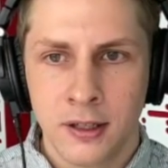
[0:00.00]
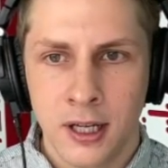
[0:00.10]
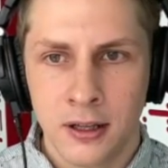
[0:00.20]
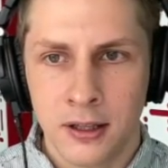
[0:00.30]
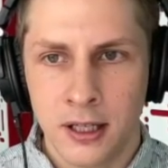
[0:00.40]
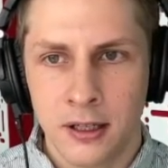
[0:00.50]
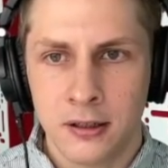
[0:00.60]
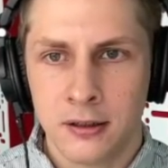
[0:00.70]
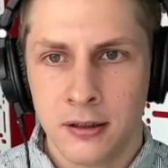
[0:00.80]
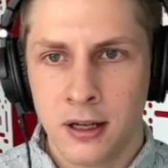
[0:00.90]
And
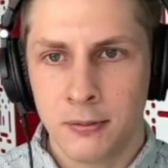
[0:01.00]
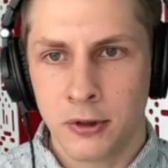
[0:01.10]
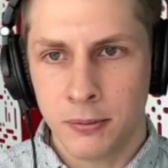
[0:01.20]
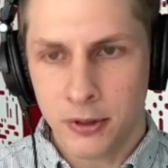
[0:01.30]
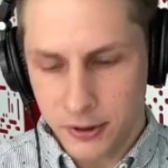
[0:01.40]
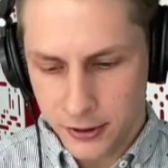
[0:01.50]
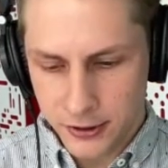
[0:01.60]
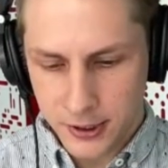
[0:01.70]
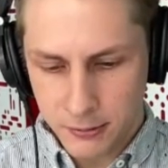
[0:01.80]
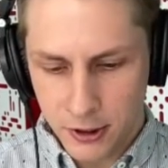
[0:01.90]
then I'm going to put in the
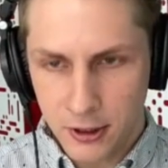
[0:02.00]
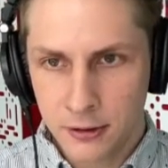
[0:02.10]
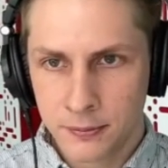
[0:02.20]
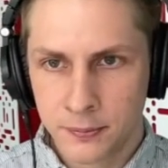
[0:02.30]
symbol.